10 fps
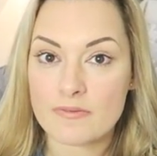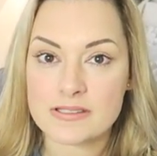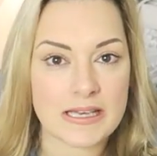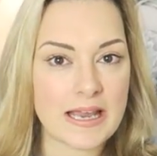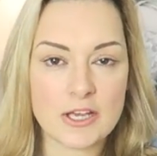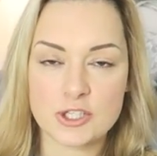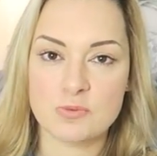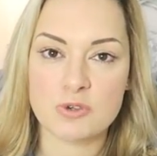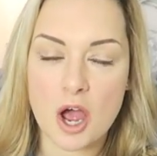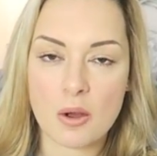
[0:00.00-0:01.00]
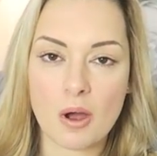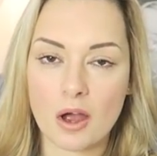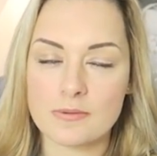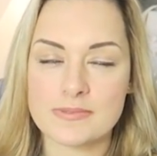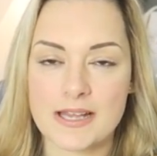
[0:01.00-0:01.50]
obviously as you know
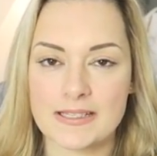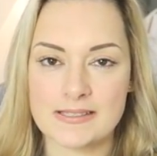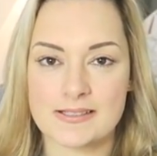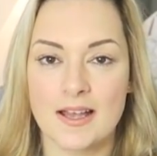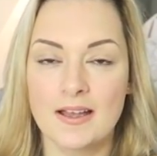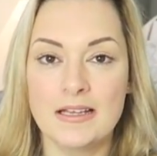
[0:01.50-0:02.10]
homesense